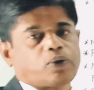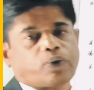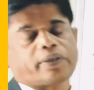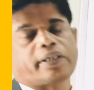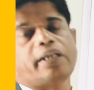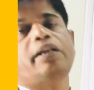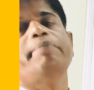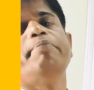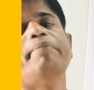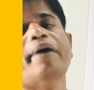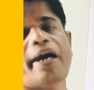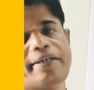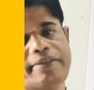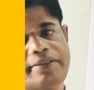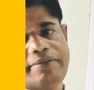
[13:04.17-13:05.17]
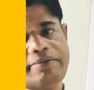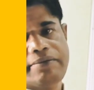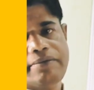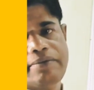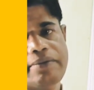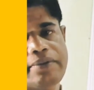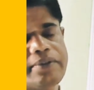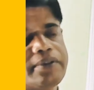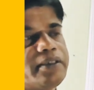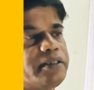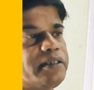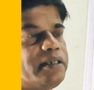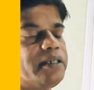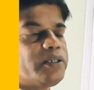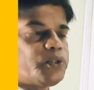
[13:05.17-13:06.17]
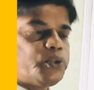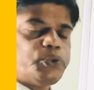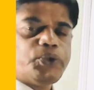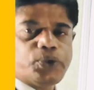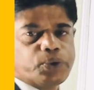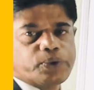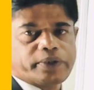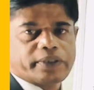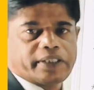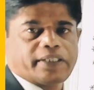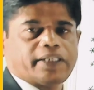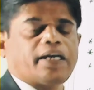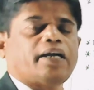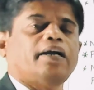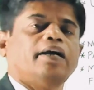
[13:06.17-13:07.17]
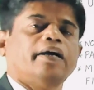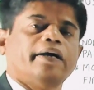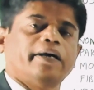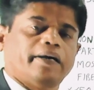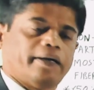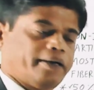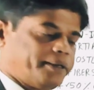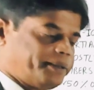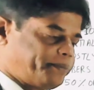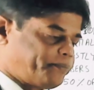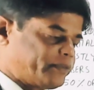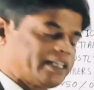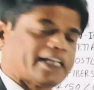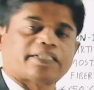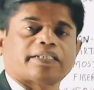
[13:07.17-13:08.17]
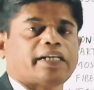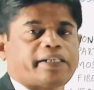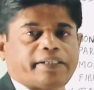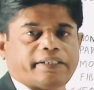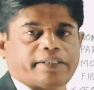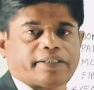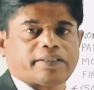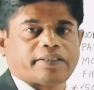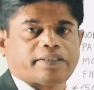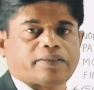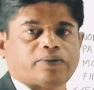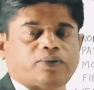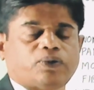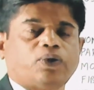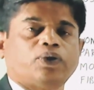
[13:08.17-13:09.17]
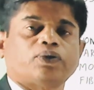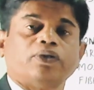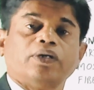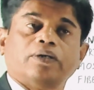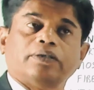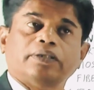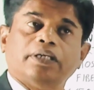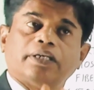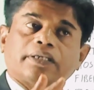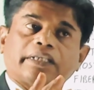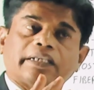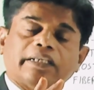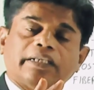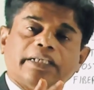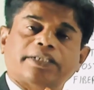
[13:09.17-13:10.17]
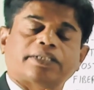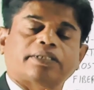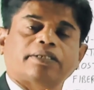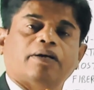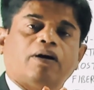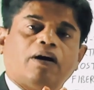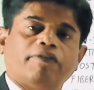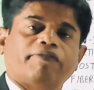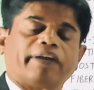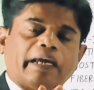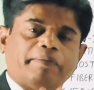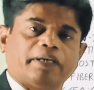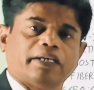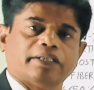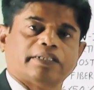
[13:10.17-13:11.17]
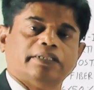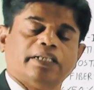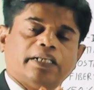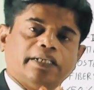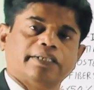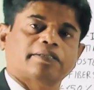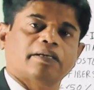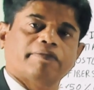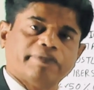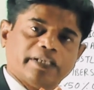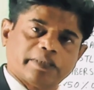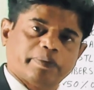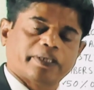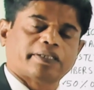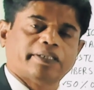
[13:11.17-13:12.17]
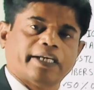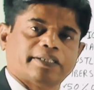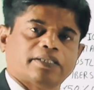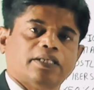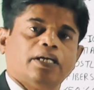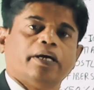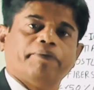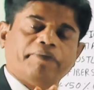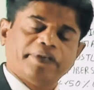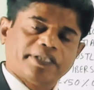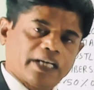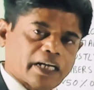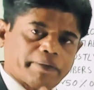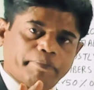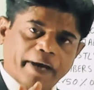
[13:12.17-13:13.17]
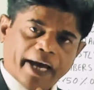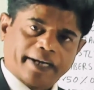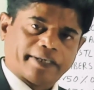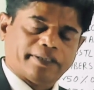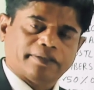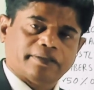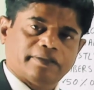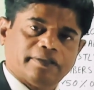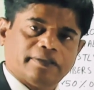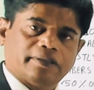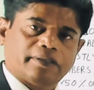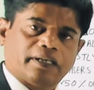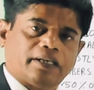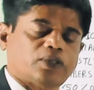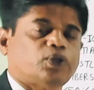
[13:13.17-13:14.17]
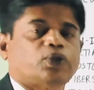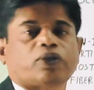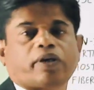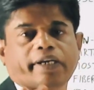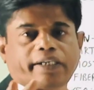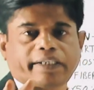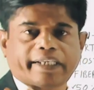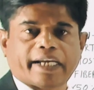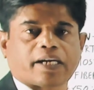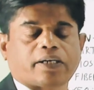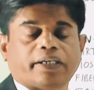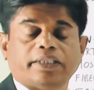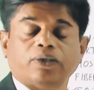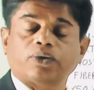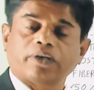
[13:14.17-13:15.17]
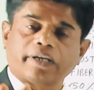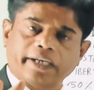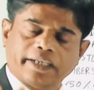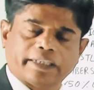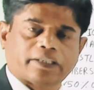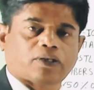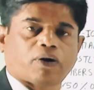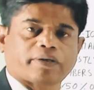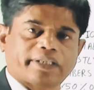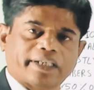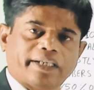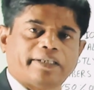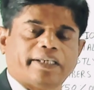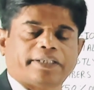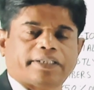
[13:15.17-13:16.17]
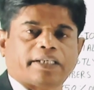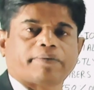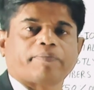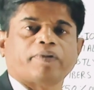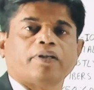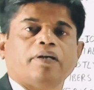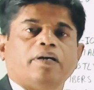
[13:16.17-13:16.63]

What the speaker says: totally banned to use in the textile industries. Though the list of chemicals, the list of dispersed dyes which are banned, those are toxic in nature,